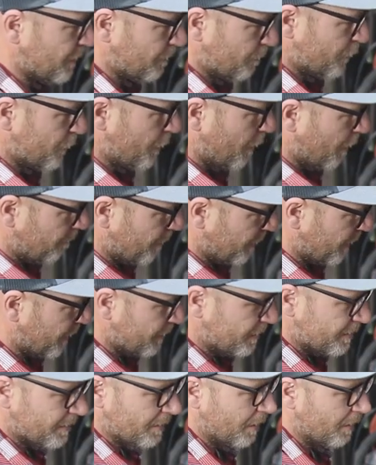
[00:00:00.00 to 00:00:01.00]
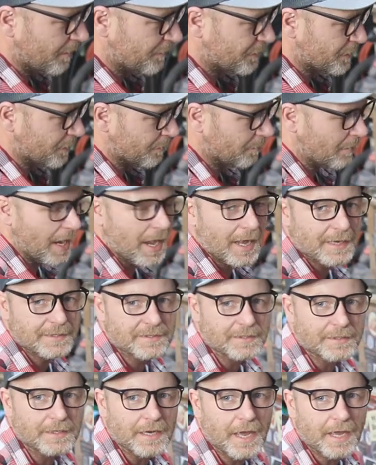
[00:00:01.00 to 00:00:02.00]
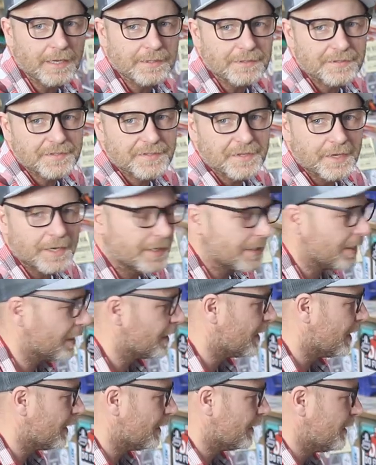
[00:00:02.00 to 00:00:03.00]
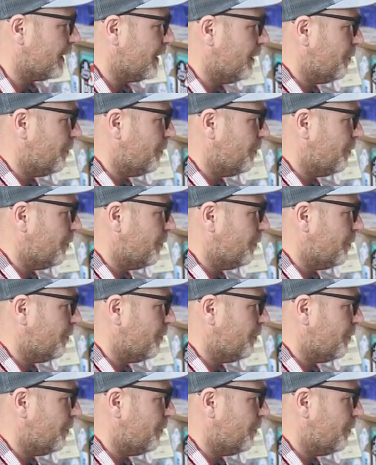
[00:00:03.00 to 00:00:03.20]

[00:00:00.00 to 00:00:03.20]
some sharpening stuff, some odds and ends that I kind of